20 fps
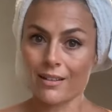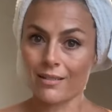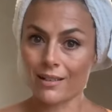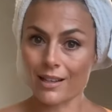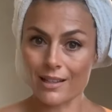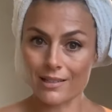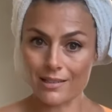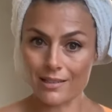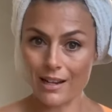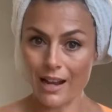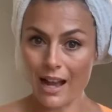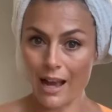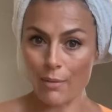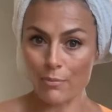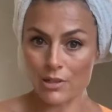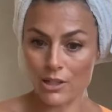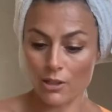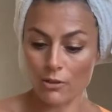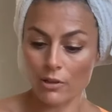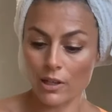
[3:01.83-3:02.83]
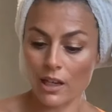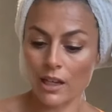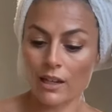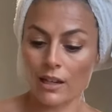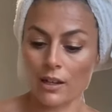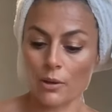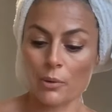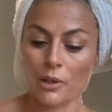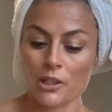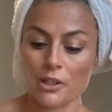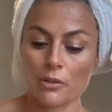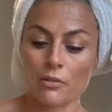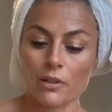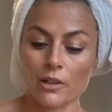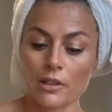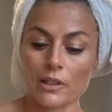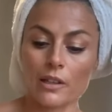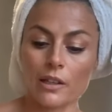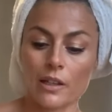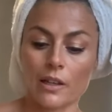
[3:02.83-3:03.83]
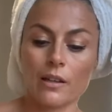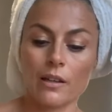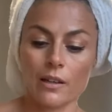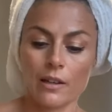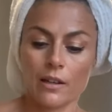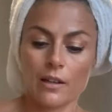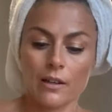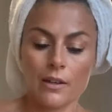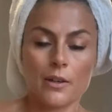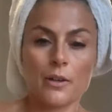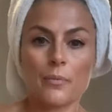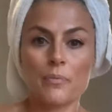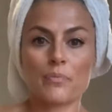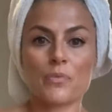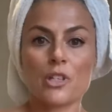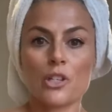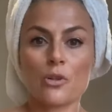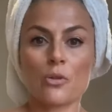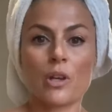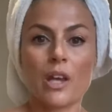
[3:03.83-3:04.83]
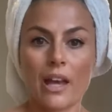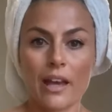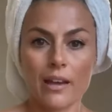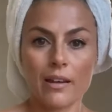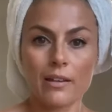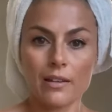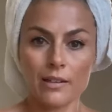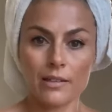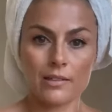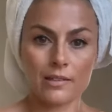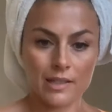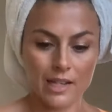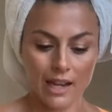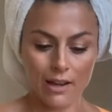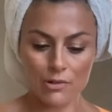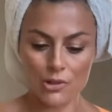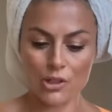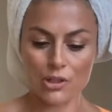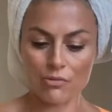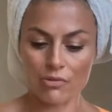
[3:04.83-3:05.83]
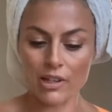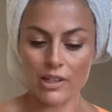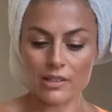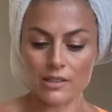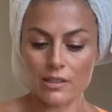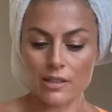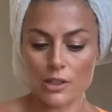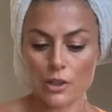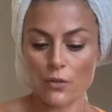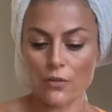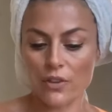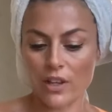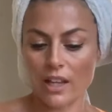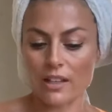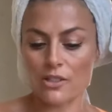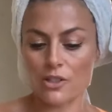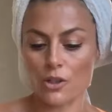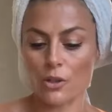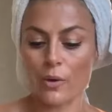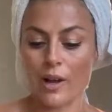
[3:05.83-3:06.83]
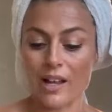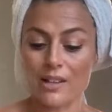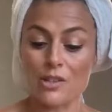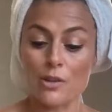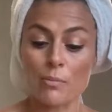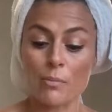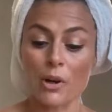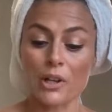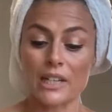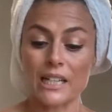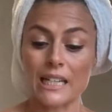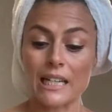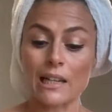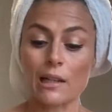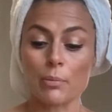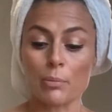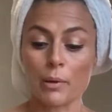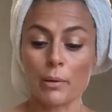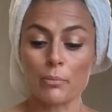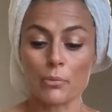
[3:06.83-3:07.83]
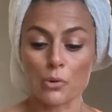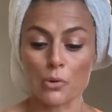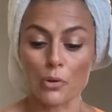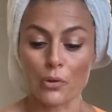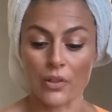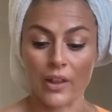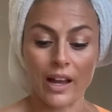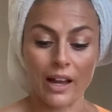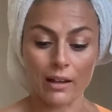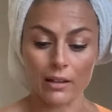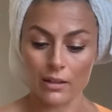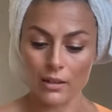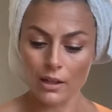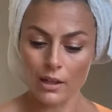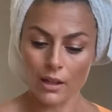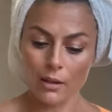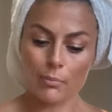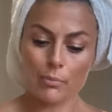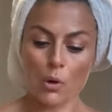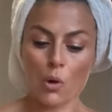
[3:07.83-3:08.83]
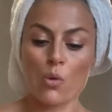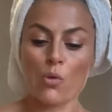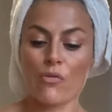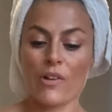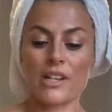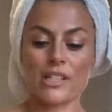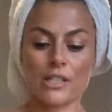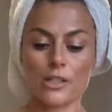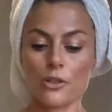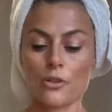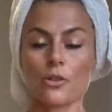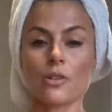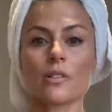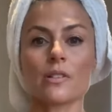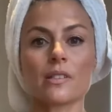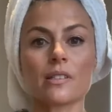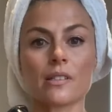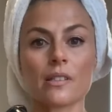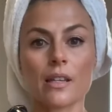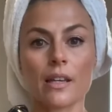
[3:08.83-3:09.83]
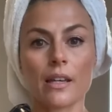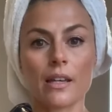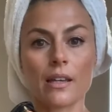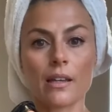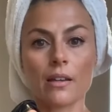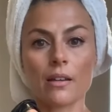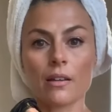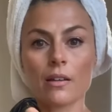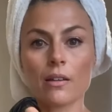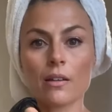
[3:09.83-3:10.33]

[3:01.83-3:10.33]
That's an absolute killer when you you get down to the wrists and then you forget to do your hands. You might need a little bit more on that. But already you can see